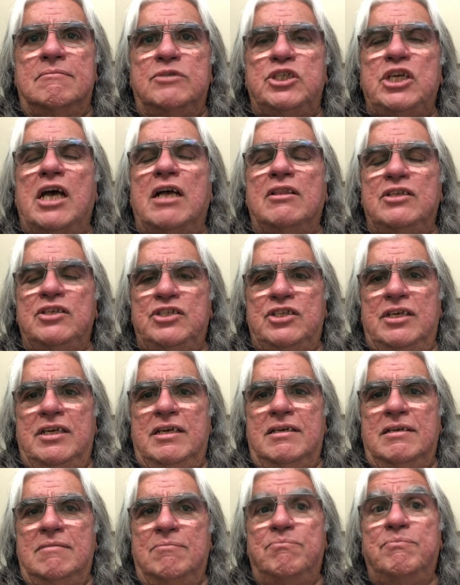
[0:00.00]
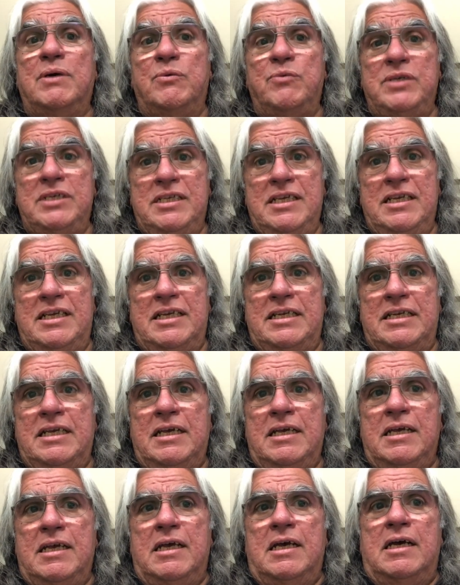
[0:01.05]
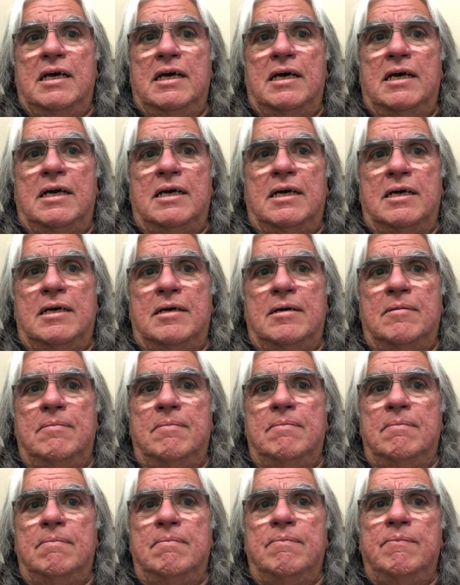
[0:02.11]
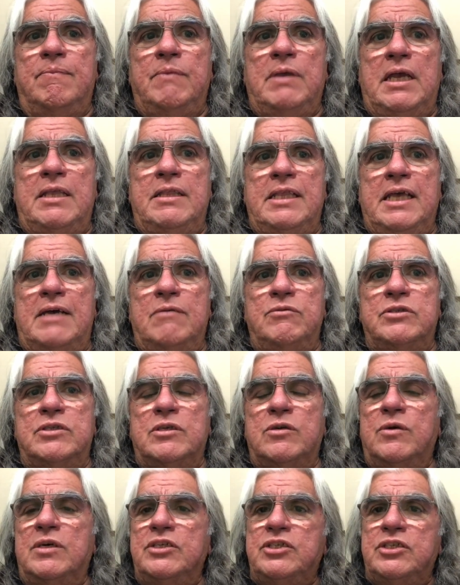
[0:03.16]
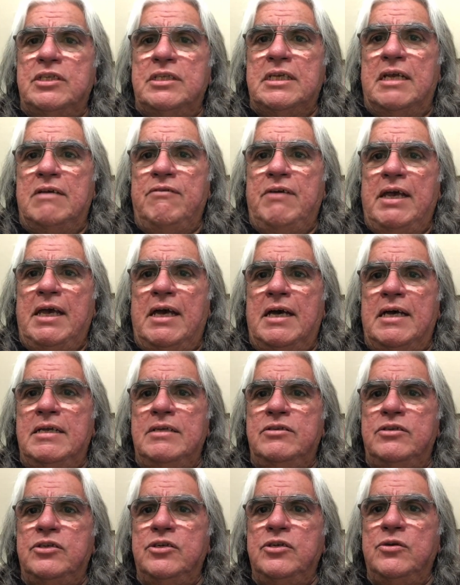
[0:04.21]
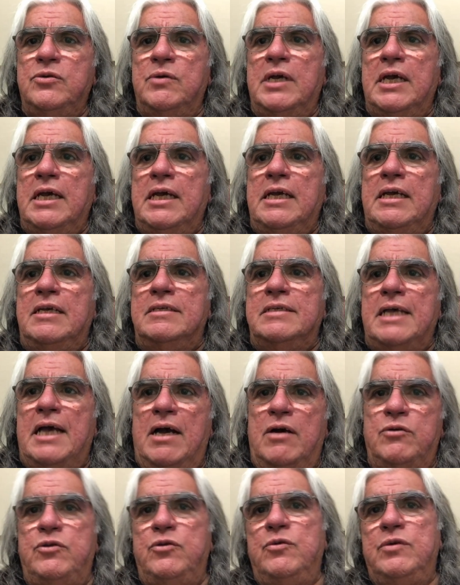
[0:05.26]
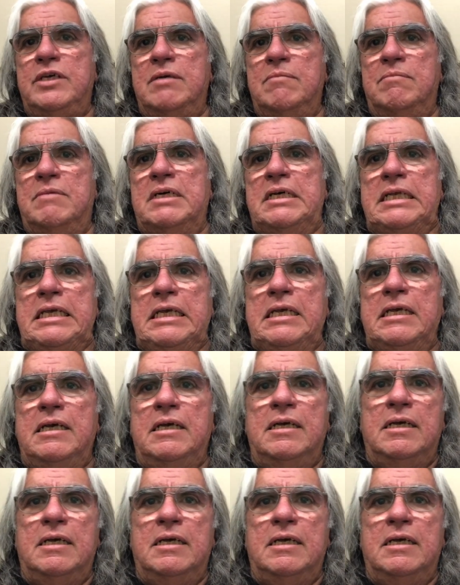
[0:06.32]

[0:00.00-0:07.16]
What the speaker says: challenging, but we did it. And that was a question that I've had too, is how do you get money